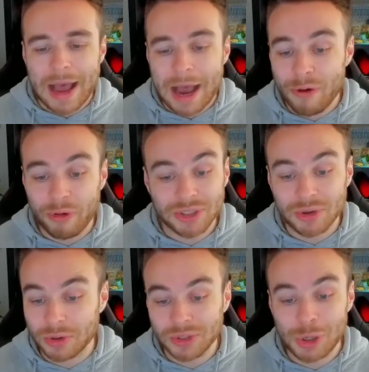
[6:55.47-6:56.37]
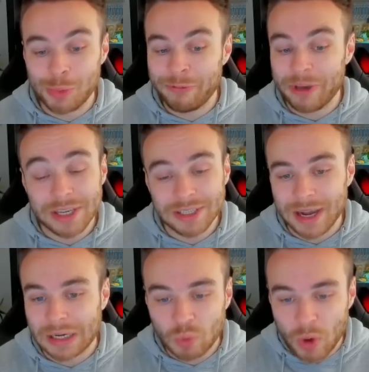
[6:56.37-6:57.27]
Alvarez could also come in for Isak as